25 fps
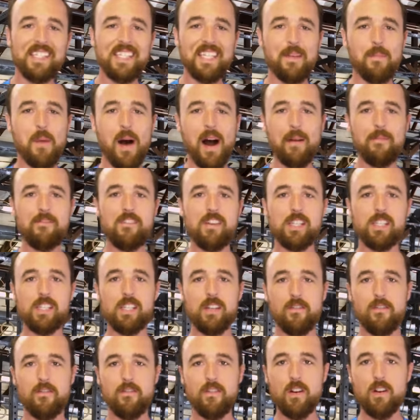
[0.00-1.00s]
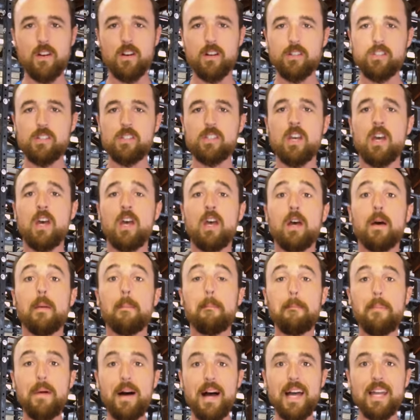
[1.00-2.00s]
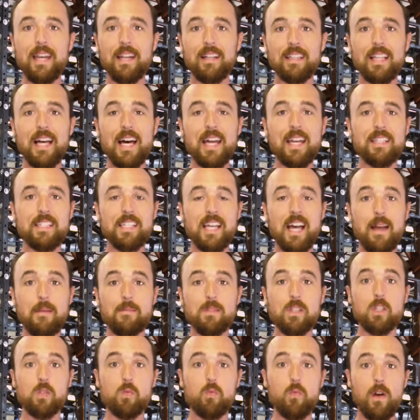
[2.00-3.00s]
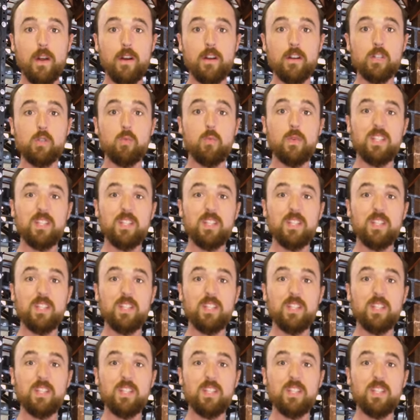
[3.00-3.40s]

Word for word: seem obvious at first, but a lot of times as runners,